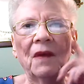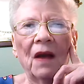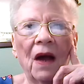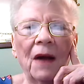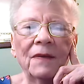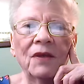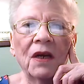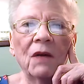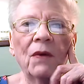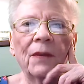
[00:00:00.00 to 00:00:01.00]
I'm
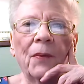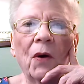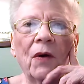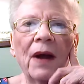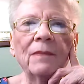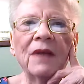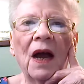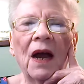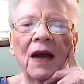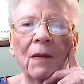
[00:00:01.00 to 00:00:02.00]
sticking with the programs
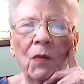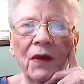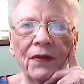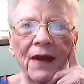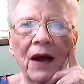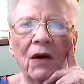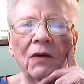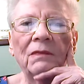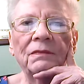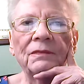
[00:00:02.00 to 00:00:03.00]
I am with
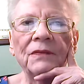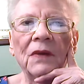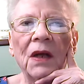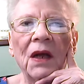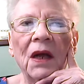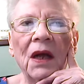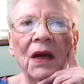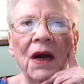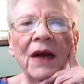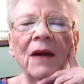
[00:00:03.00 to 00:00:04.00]
now,
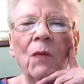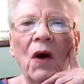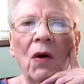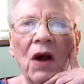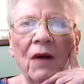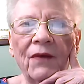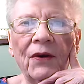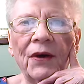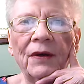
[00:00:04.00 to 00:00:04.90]
and I am well covered.